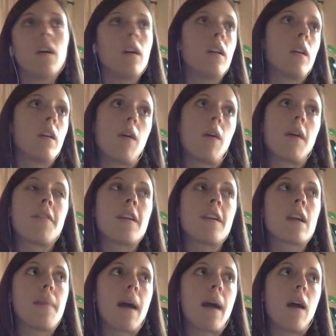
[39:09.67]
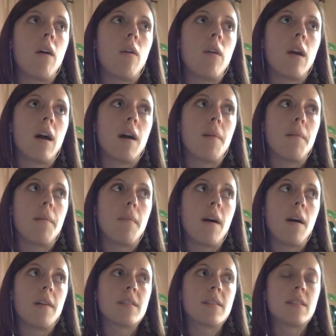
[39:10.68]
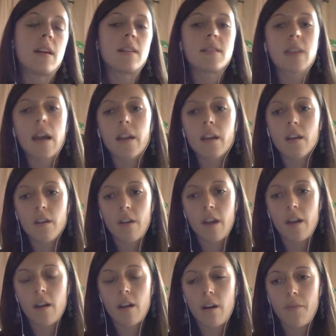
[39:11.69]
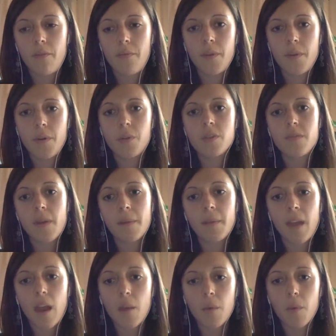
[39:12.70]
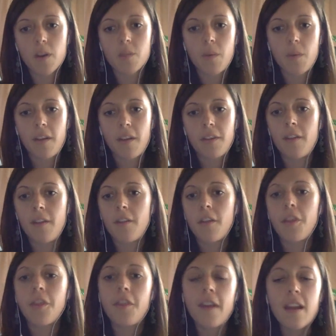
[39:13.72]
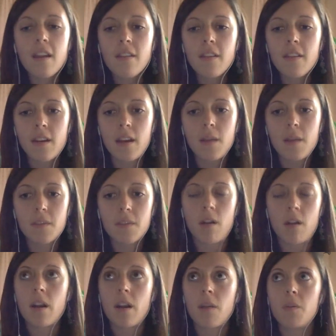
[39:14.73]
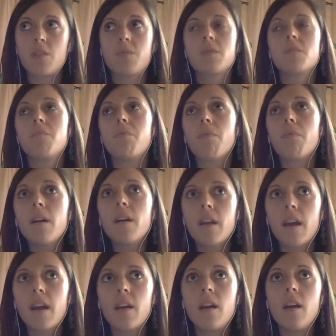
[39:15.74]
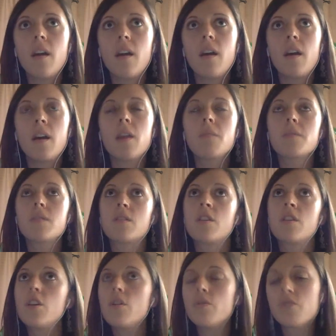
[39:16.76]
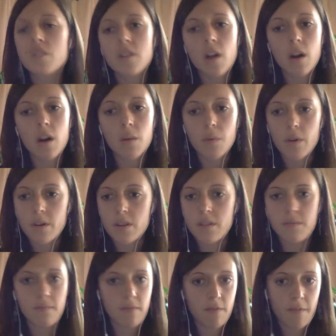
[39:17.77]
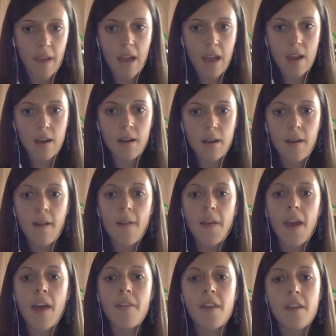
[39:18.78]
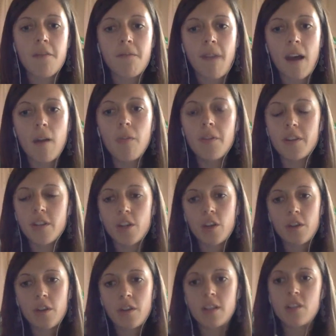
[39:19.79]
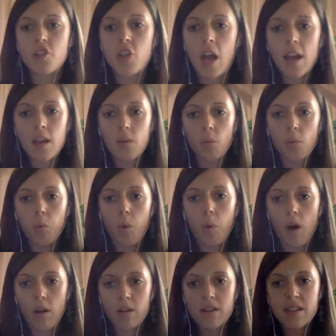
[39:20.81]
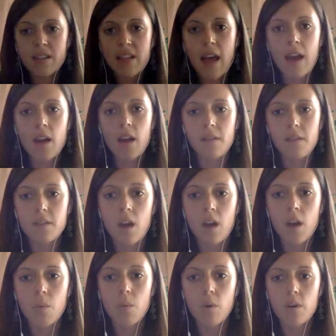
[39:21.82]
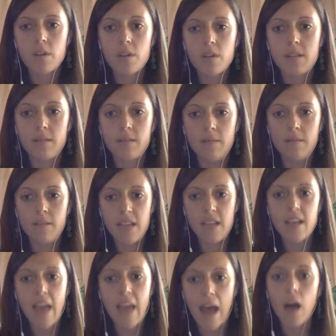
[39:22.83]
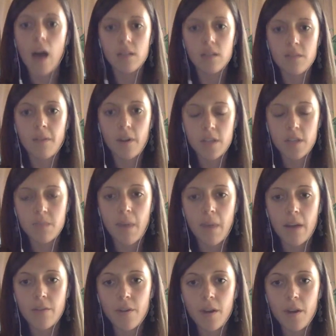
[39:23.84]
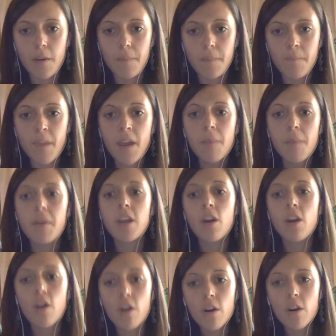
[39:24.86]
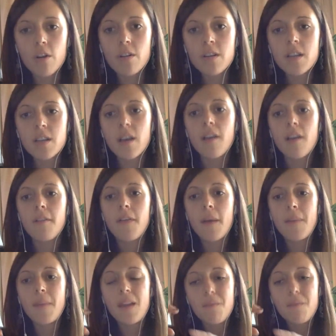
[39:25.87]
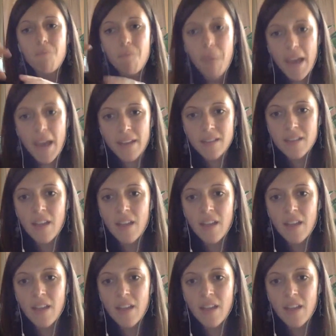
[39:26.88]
I think about a second grader whose family I worked with, and the thing that he was earning, which was brilliant, he was a huge Star Wars fan, and they found this giant wall set of Star Wars decals for his bedroom, but he earned them in bits.